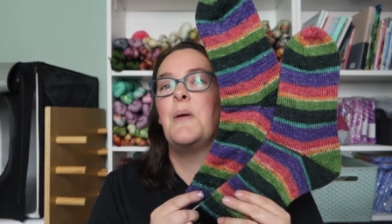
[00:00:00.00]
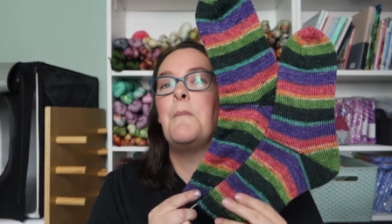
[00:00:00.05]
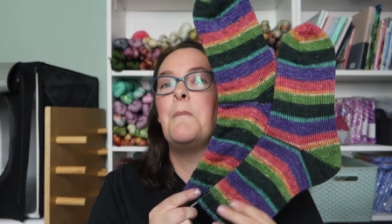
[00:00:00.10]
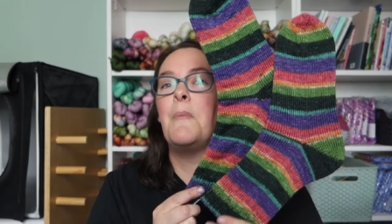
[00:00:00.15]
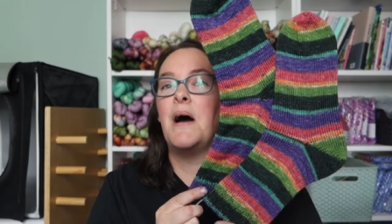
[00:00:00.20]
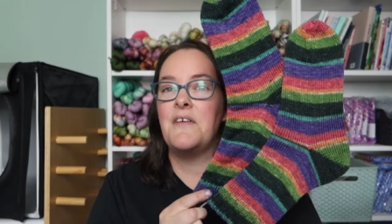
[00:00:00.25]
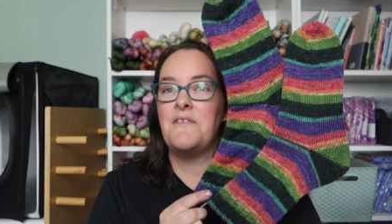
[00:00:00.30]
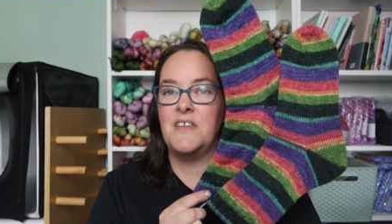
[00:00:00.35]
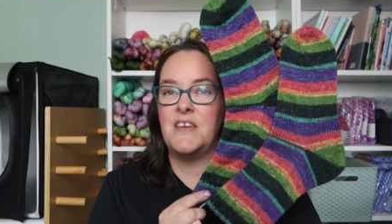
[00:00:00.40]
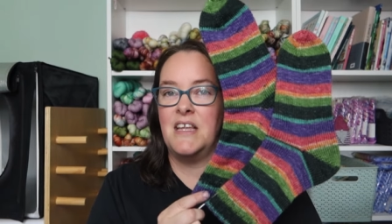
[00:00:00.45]

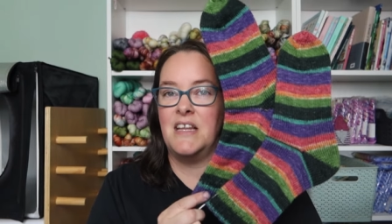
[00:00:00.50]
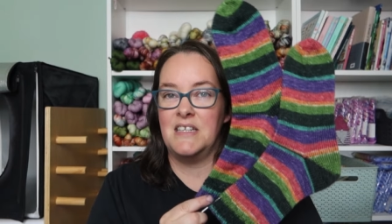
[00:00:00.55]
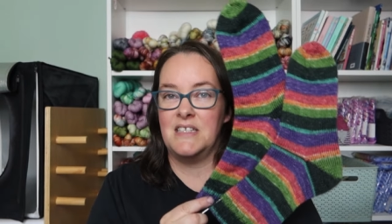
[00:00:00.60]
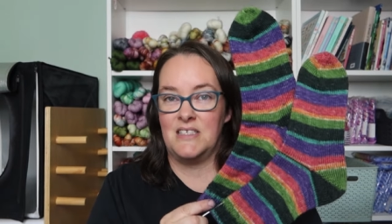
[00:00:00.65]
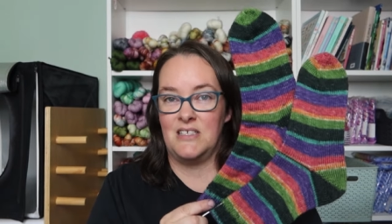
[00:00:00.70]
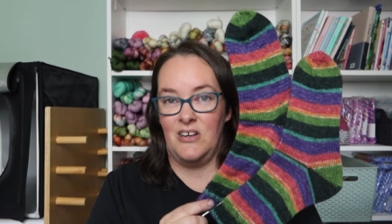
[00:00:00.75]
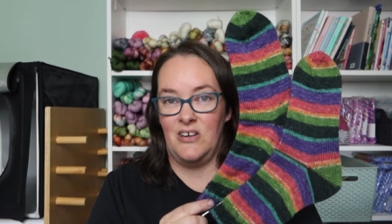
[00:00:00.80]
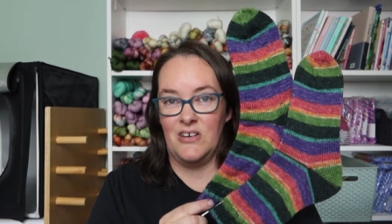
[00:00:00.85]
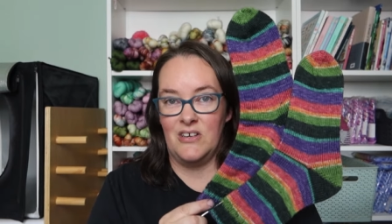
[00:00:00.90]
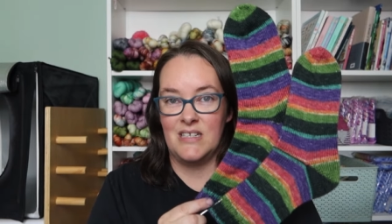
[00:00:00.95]
my vanilla
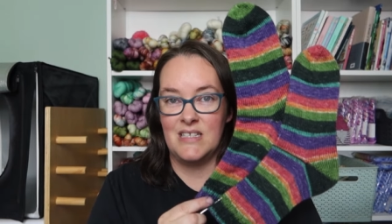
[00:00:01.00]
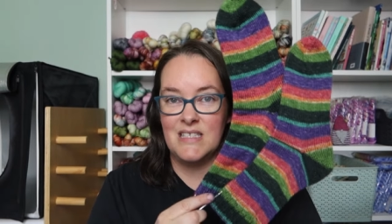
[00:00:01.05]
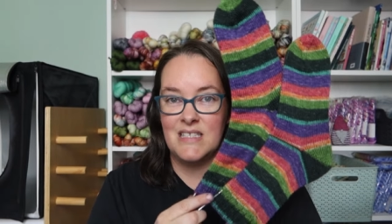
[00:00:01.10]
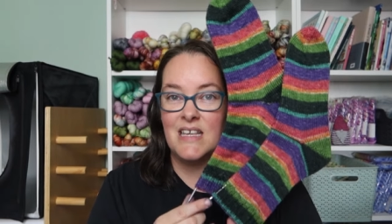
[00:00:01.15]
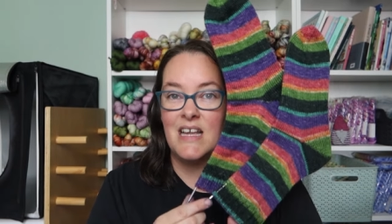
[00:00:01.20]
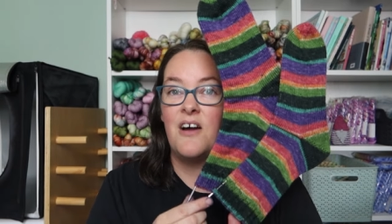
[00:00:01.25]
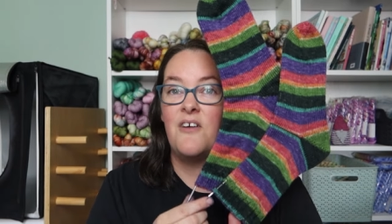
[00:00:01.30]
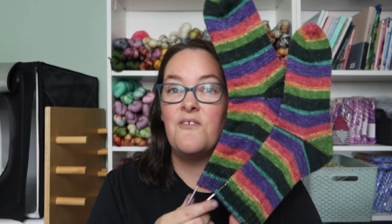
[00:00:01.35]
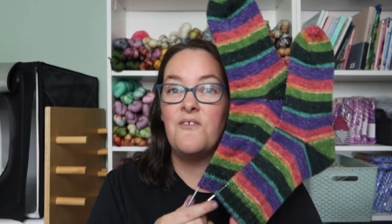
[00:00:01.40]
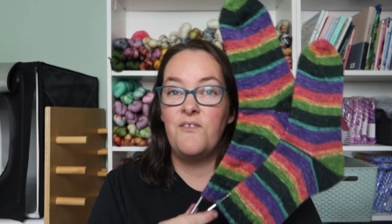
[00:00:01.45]

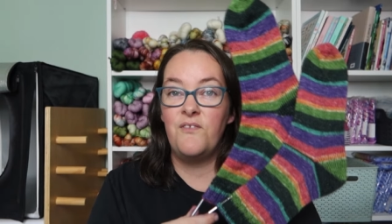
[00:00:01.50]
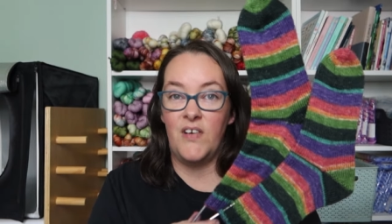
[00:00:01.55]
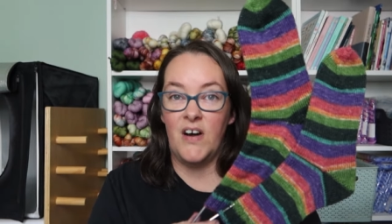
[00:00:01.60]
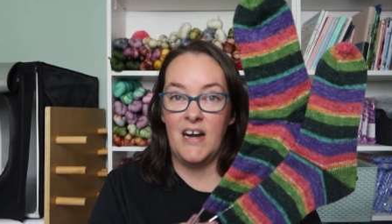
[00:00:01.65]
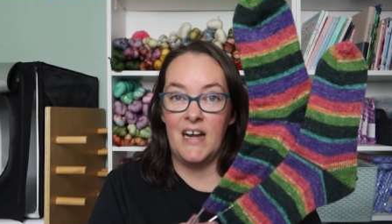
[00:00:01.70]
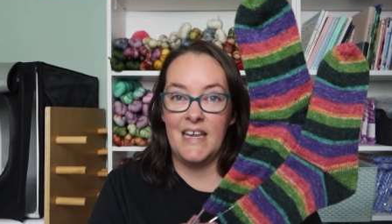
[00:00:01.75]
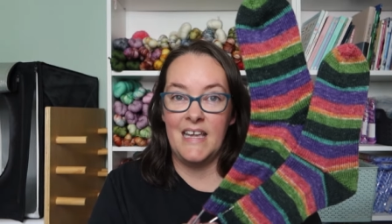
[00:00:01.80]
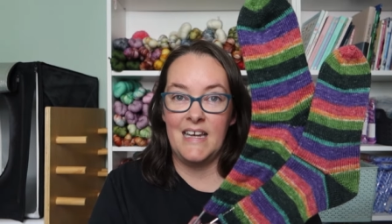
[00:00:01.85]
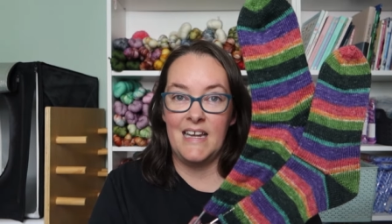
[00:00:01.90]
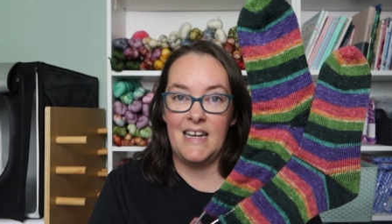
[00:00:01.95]
socks,
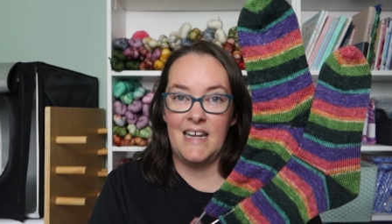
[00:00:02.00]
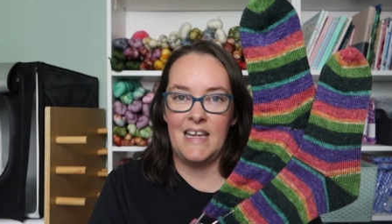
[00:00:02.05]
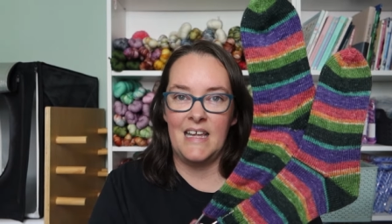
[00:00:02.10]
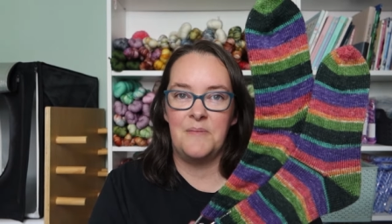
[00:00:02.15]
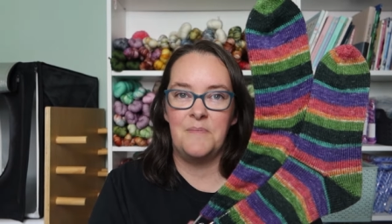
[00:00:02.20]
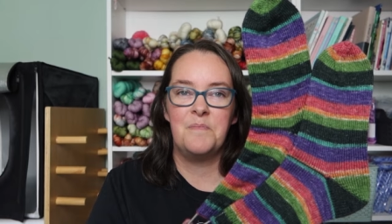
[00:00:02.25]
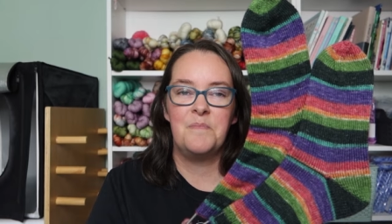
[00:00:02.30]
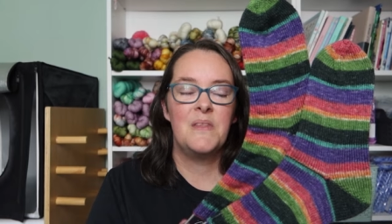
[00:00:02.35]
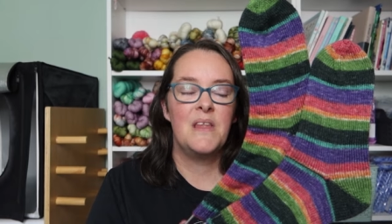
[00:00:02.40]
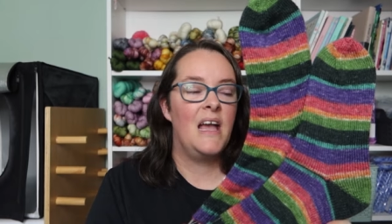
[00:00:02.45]
finally.